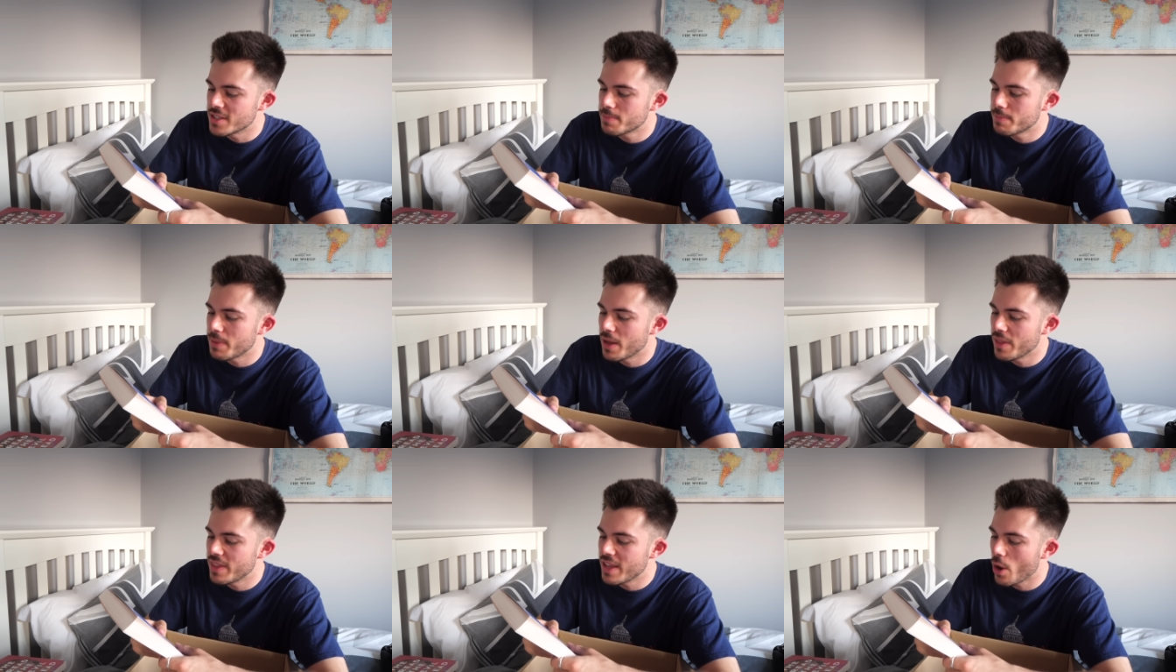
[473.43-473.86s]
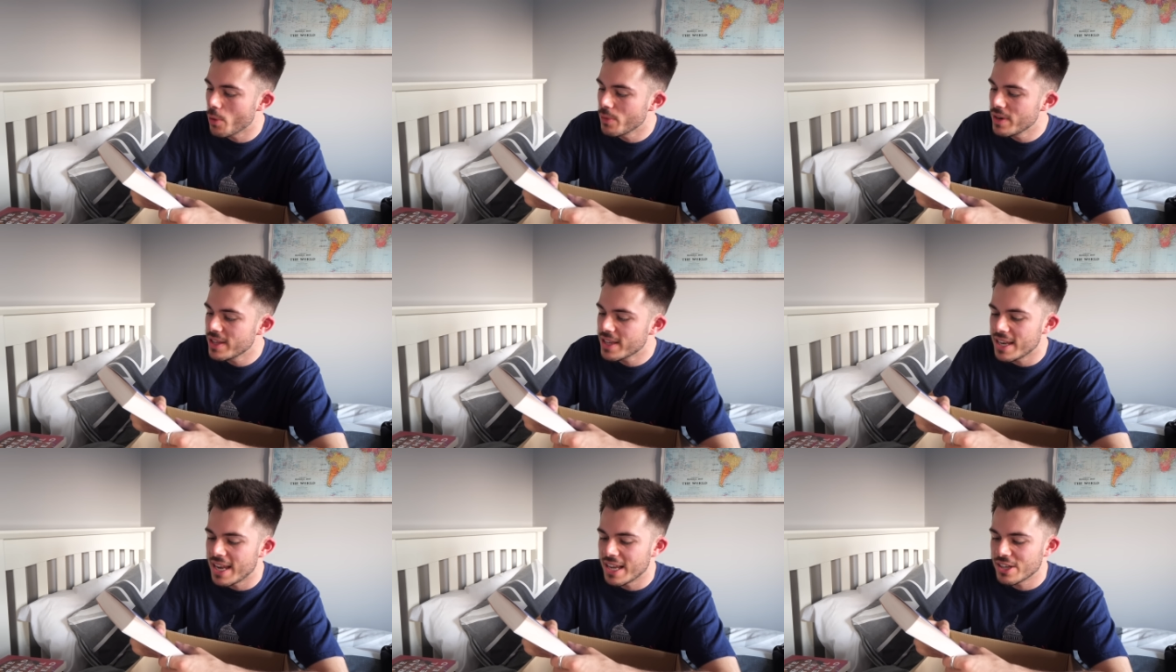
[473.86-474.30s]
but the
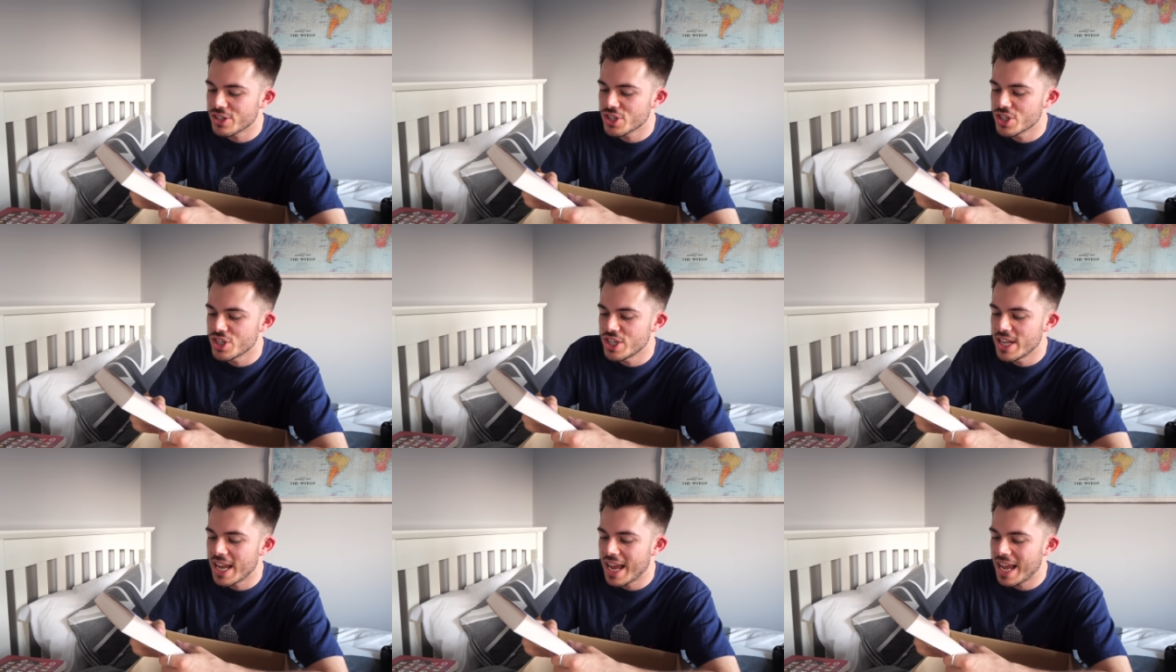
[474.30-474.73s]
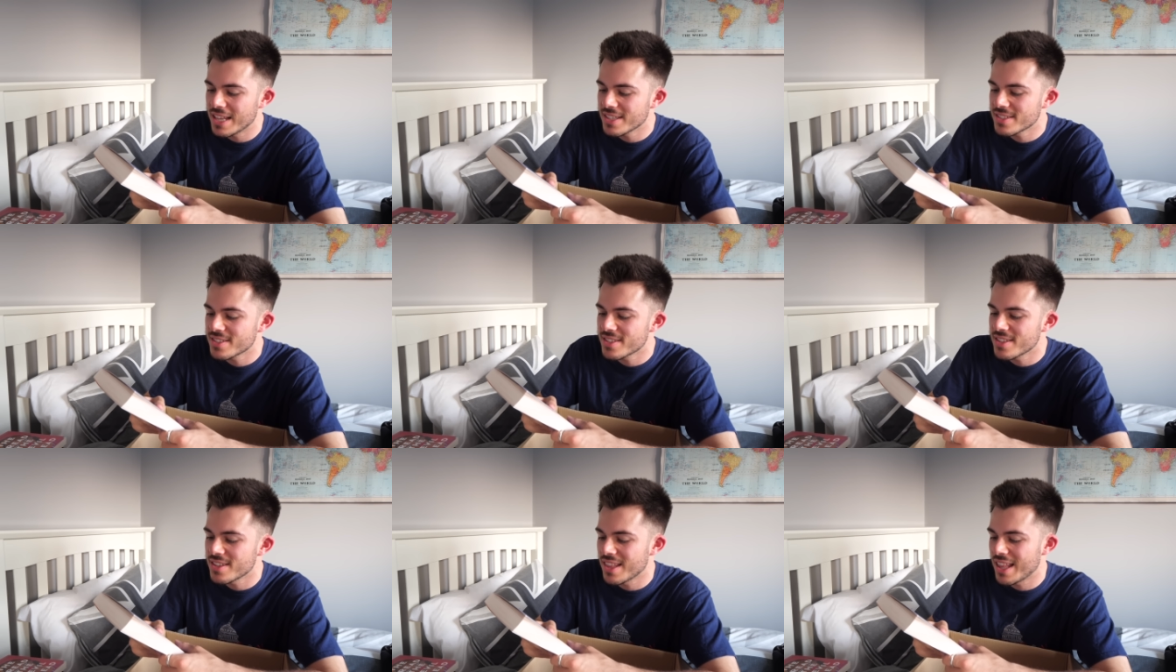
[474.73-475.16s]
only connection she
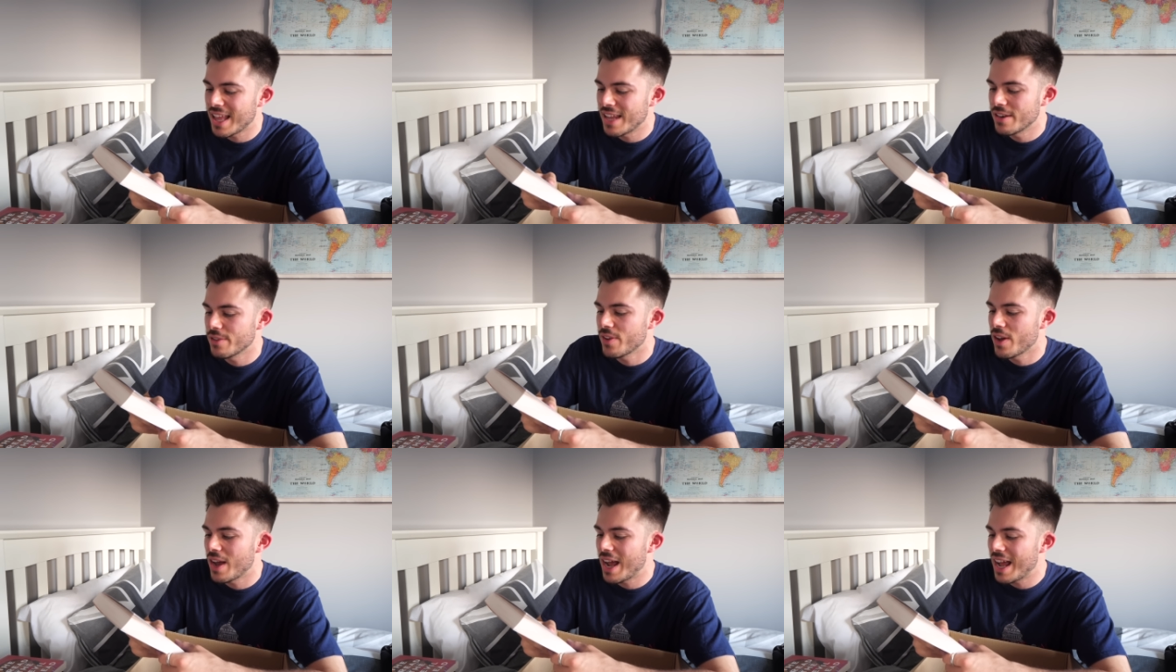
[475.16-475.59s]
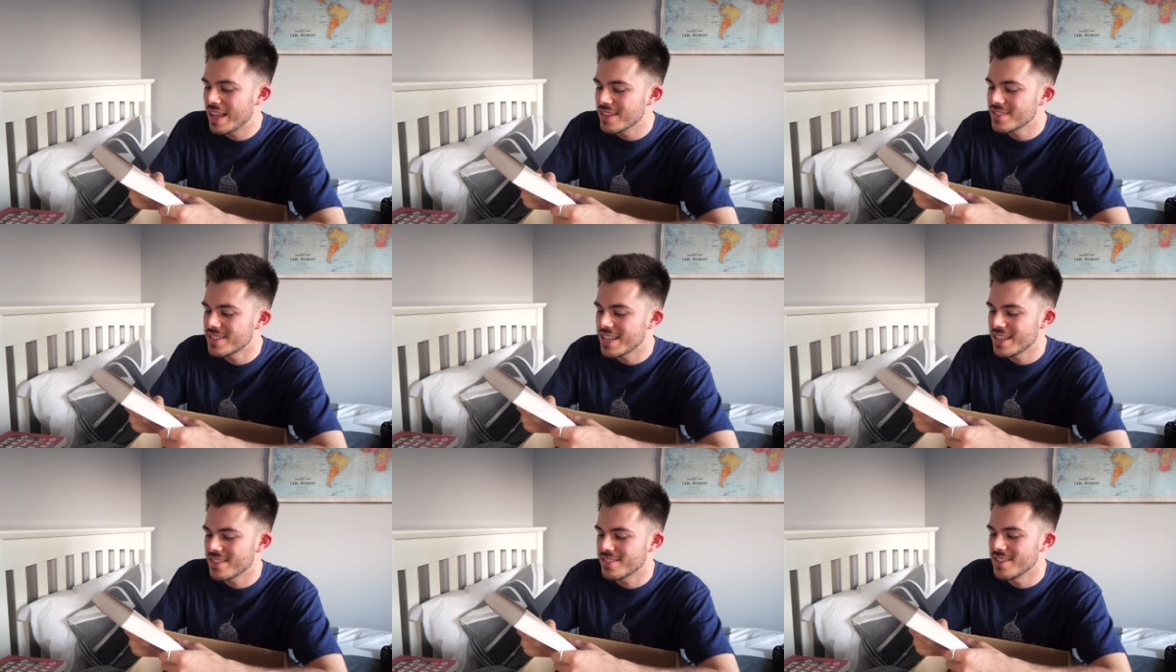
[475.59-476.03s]
has to the land of her
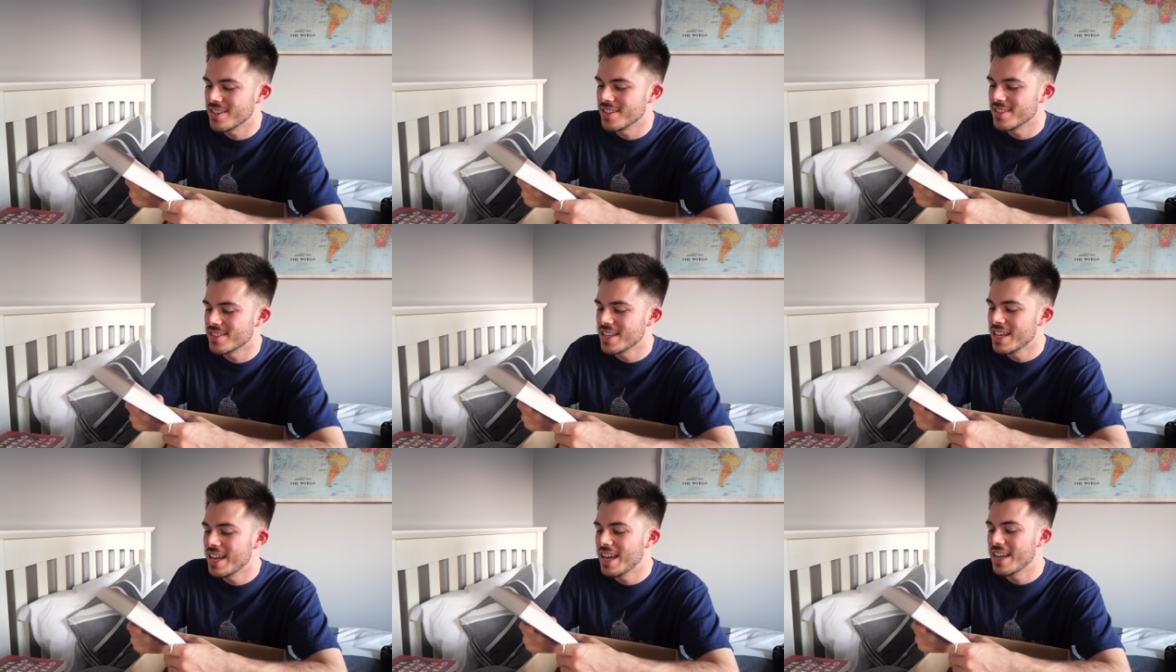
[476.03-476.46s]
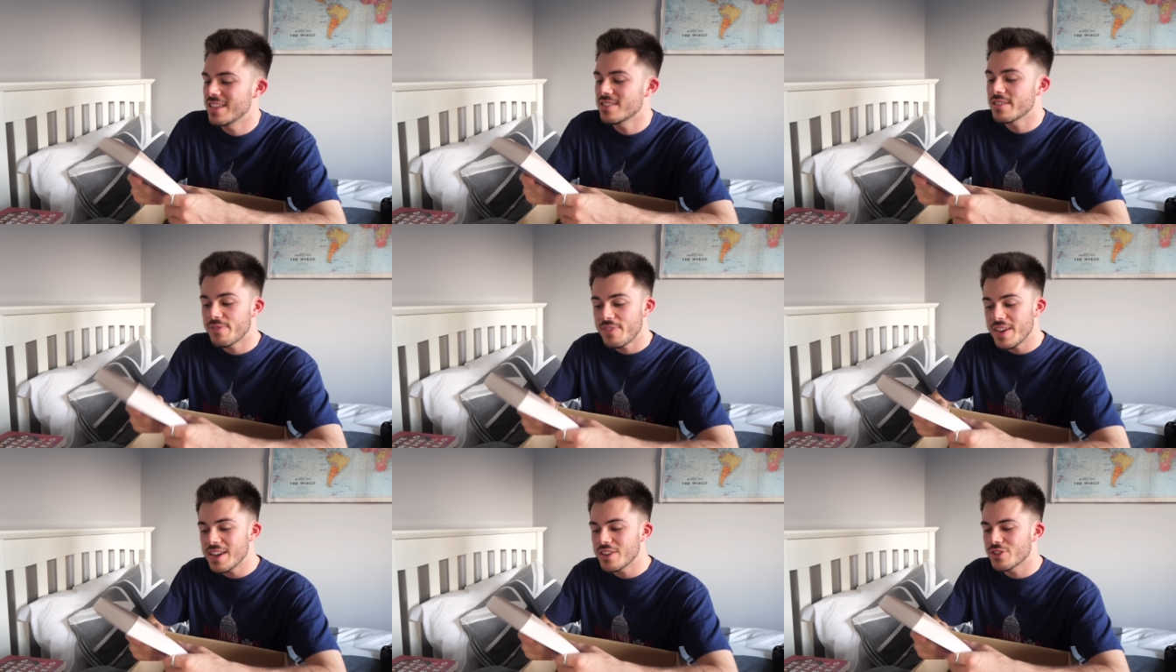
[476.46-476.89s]
ancestors is a
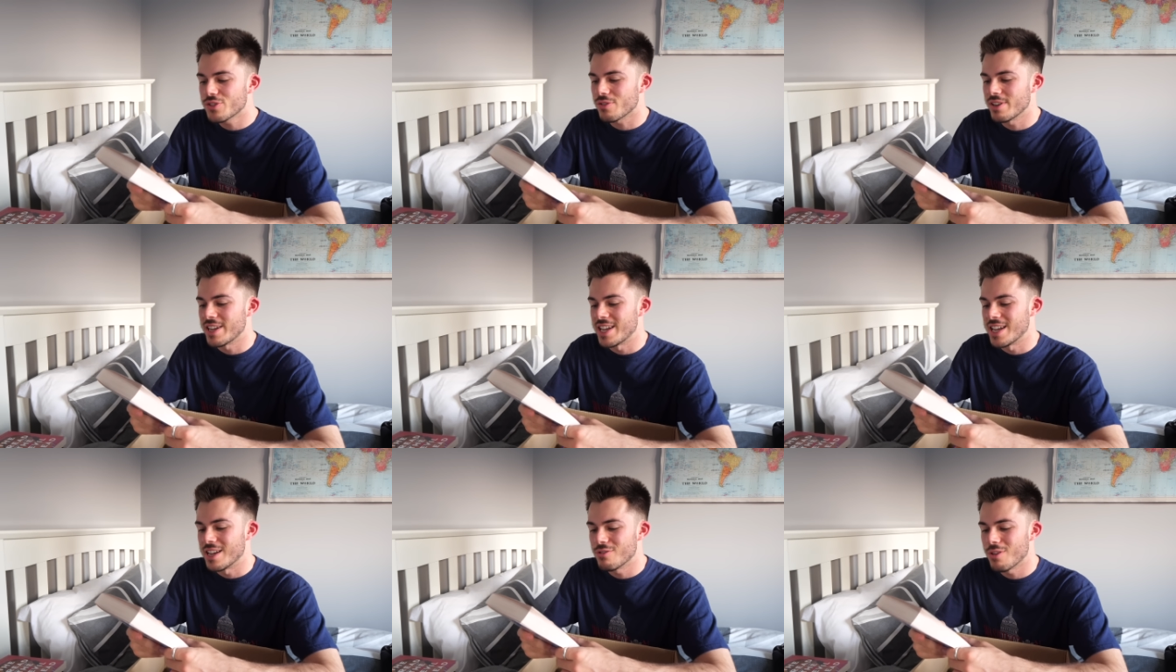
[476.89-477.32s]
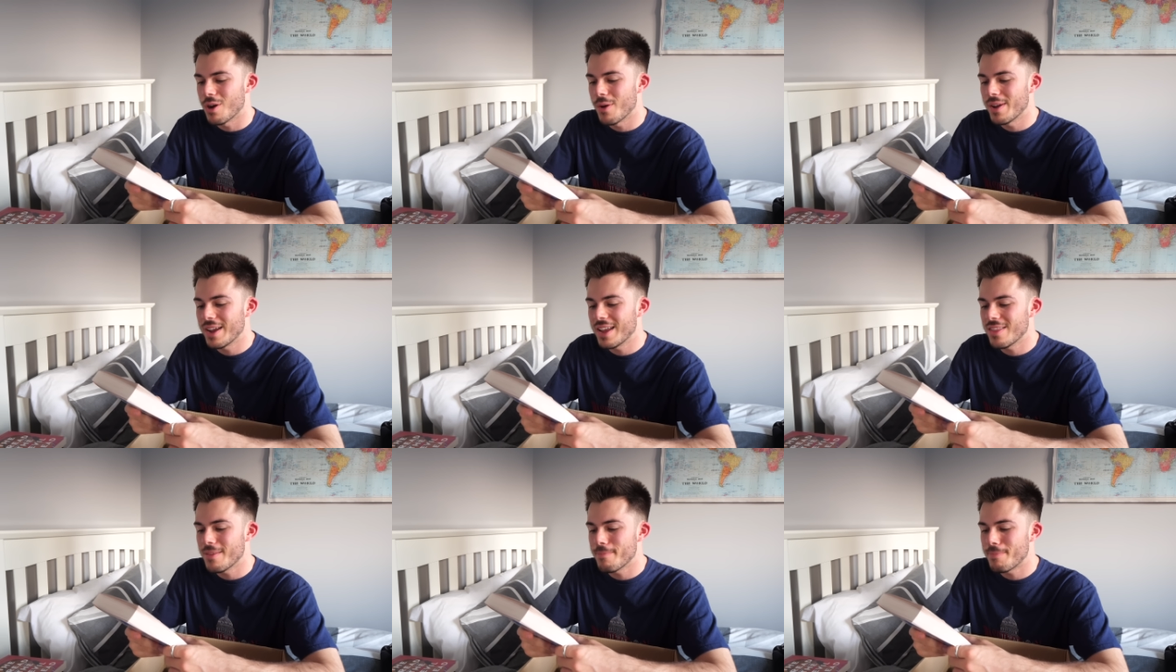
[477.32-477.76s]
fig tree
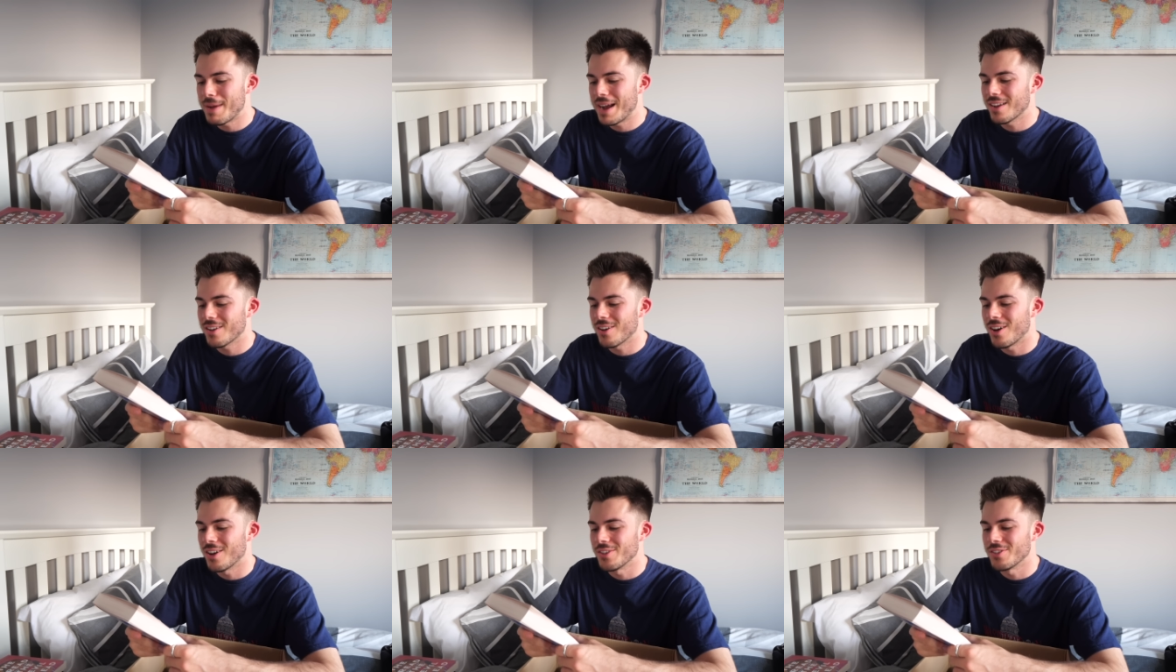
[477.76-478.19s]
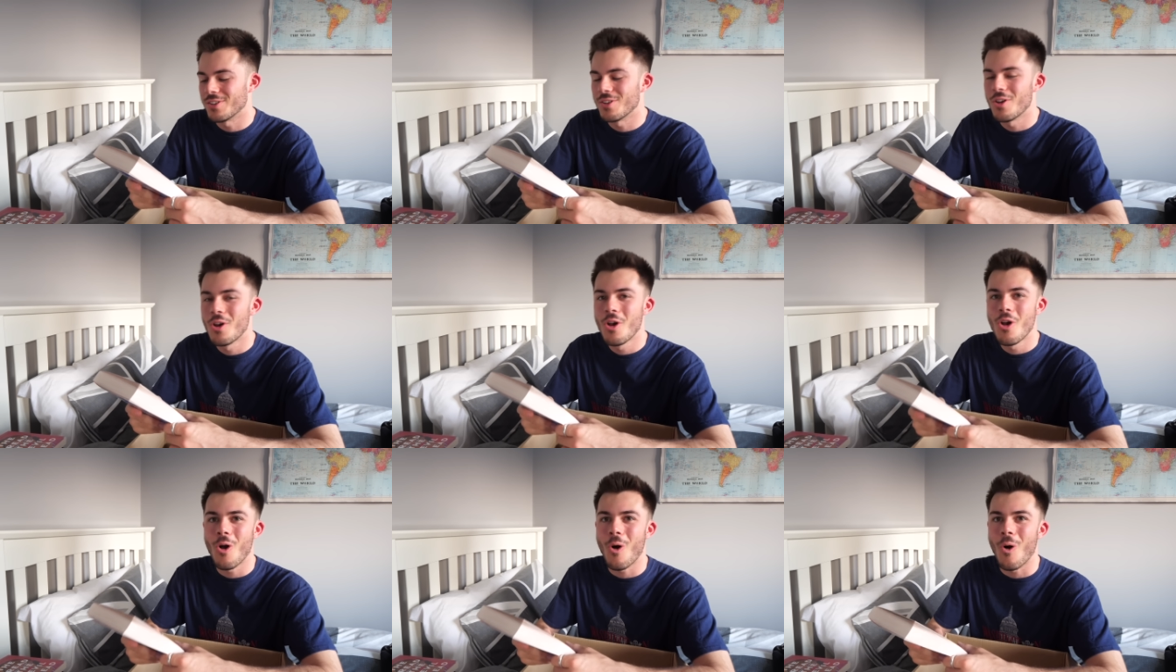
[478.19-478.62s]
growing in the back garden